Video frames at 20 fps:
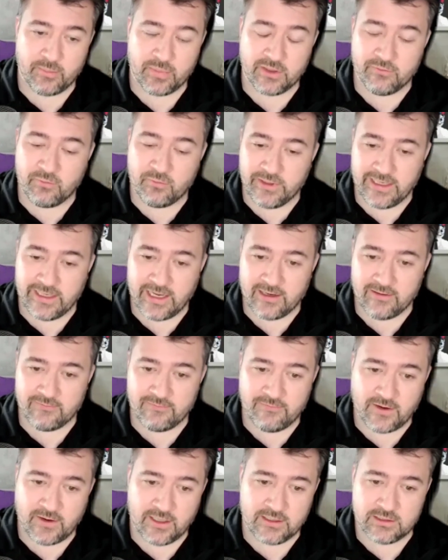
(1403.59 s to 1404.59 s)
But if we can't
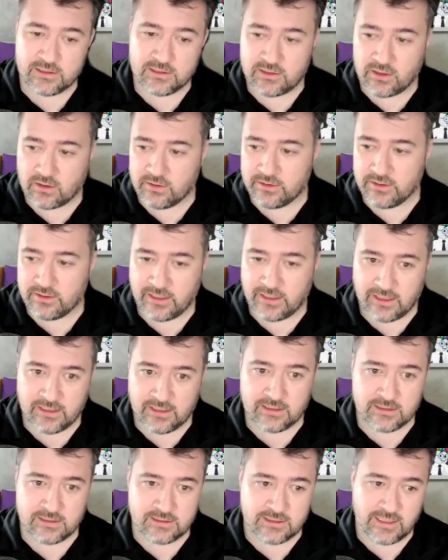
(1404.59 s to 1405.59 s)
find start
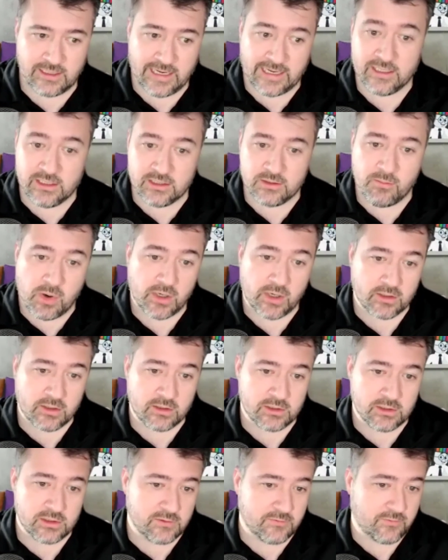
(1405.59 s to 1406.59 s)
and end
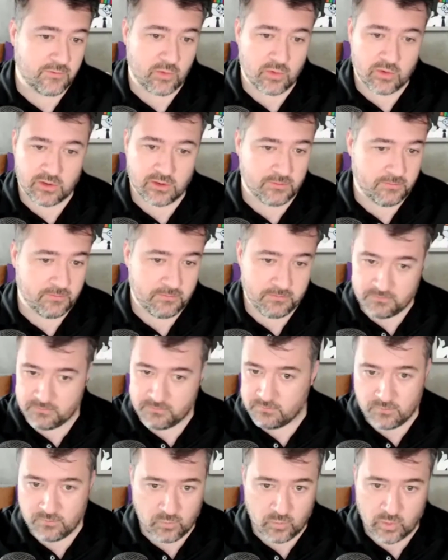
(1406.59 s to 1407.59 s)
markers for
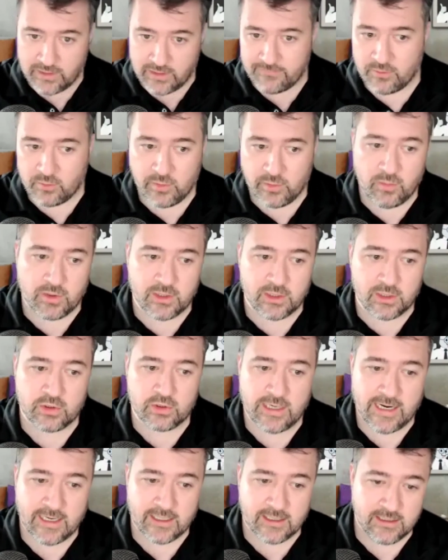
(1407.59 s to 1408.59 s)
whatever we want to
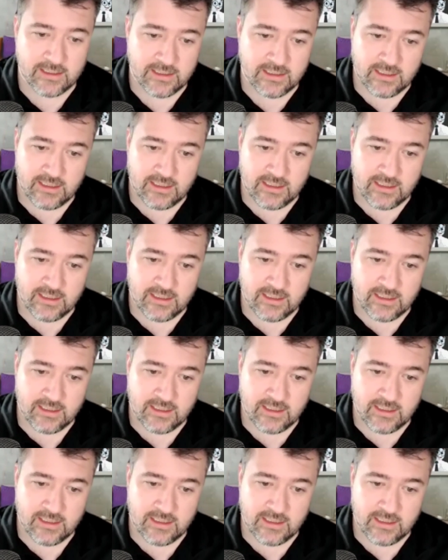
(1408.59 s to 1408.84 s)
track,